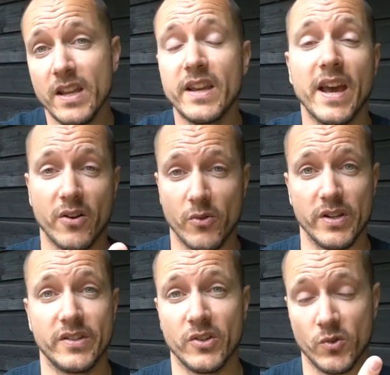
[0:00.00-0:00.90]

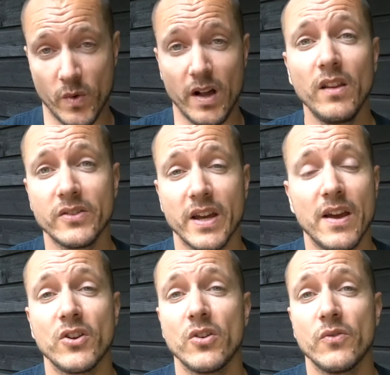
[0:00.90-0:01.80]
categories as well. So I
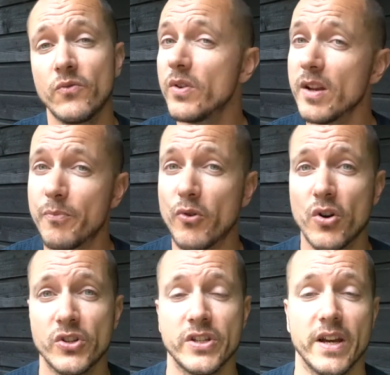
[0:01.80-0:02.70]
have another really
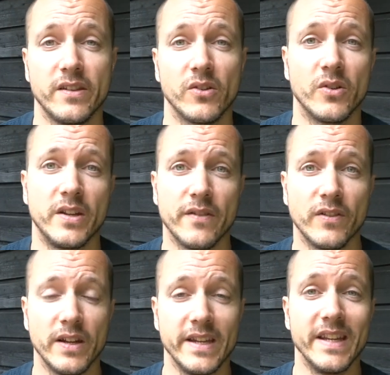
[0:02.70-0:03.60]
broad site that could
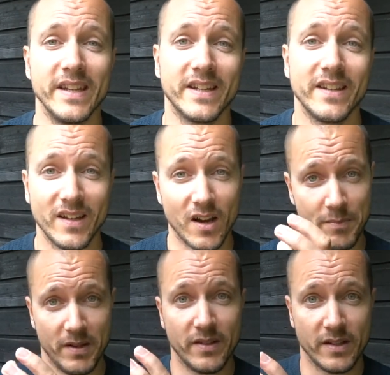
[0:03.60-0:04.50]
definitely eat up
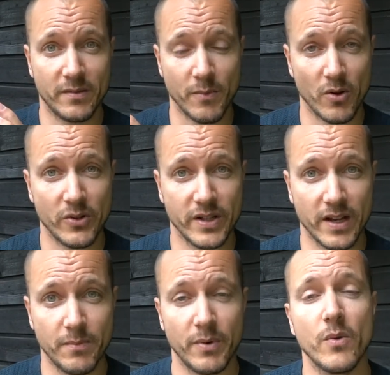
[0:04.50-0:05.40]
this smaller
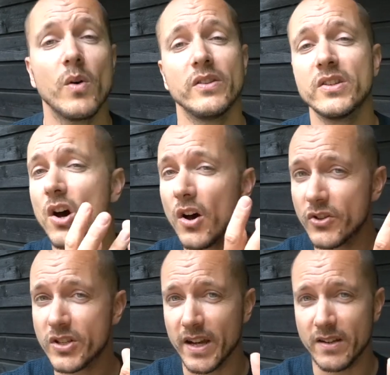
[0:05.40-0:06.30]
site. But I want this
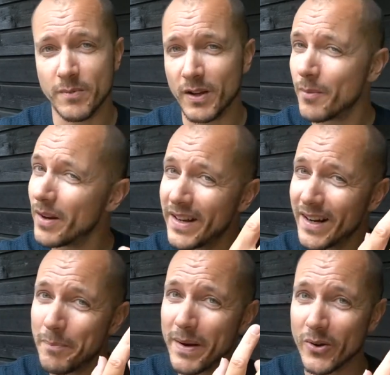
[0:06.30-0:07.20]
other site to become a
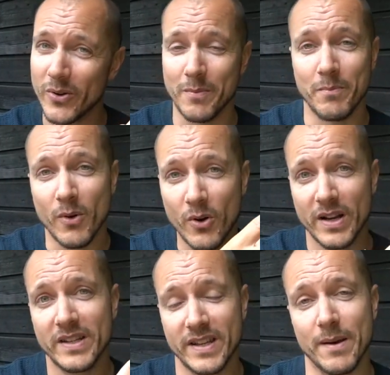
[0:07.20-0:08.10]
little bigger and more
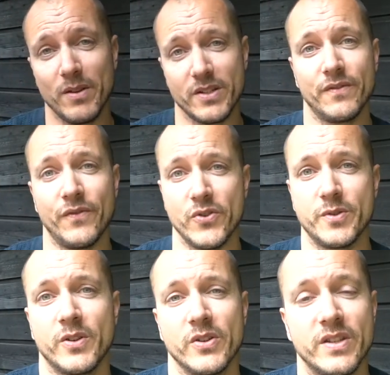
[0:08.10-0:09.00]
established first
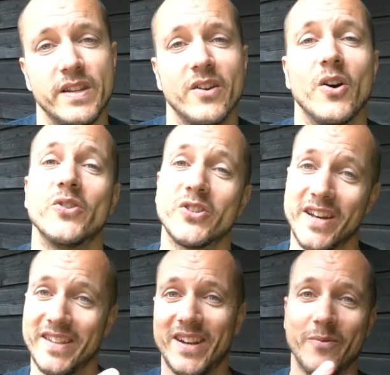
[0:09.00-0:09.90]
because that other
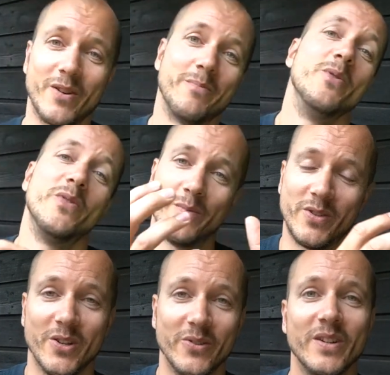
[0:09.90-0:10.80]
site that I want to move them
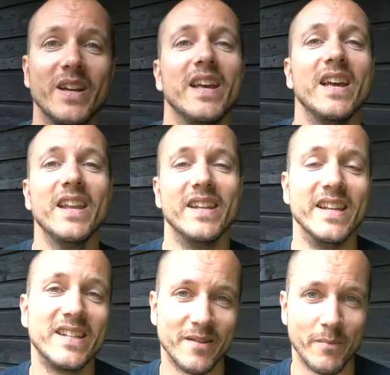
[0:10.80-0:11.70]
to
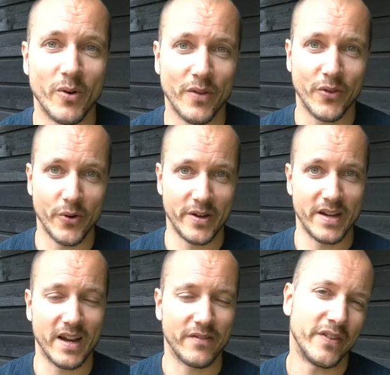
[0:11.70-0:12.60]
needs some more authority.
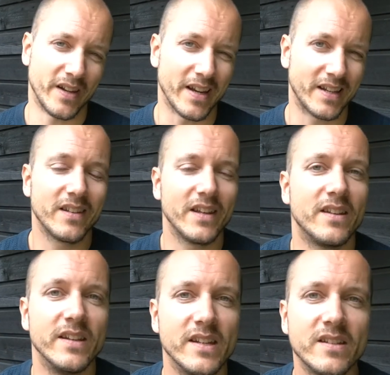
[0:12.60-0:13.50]
I feel like
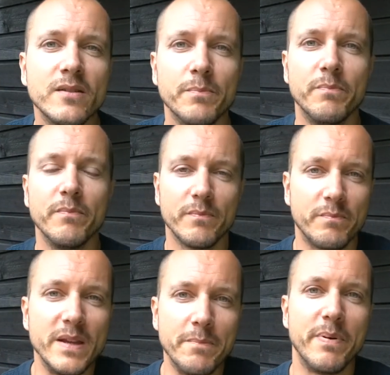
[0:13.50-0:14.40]
it needs to
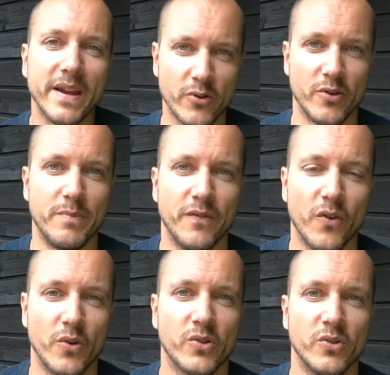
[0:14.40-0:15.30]
be bigger
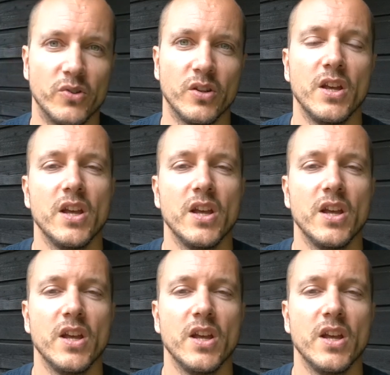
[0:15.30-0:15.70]
before it could